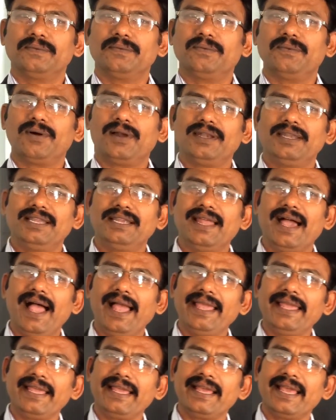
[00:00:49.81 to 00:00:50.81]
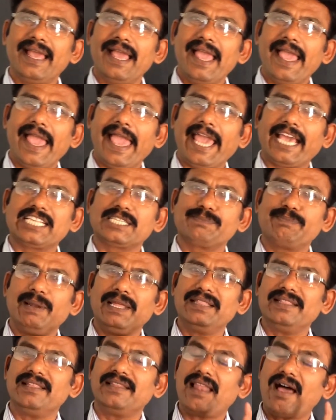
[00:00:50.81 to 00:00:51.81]
What did I
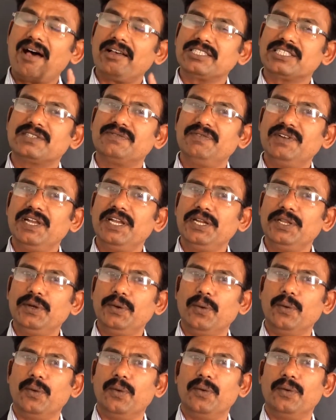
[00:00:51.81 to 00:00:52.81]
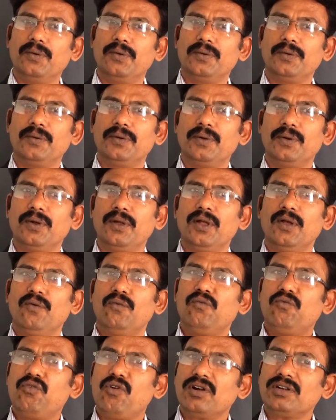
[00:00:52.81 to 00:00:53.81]
explain in the last video?
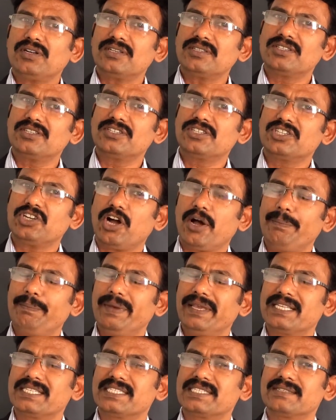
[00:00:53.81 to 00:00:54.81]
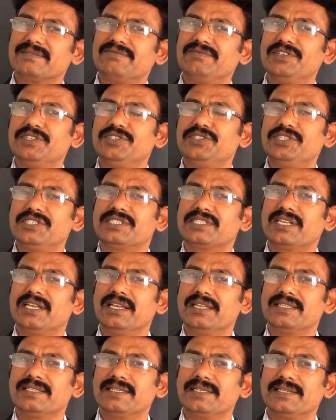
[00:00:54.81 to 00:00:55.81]
What are the topics we
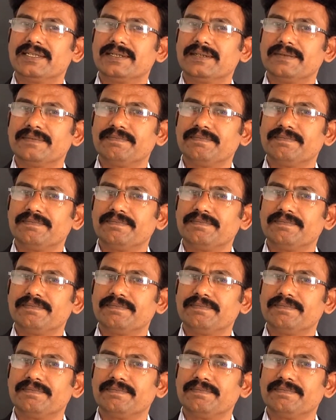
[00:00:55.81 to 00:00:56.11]
discussed?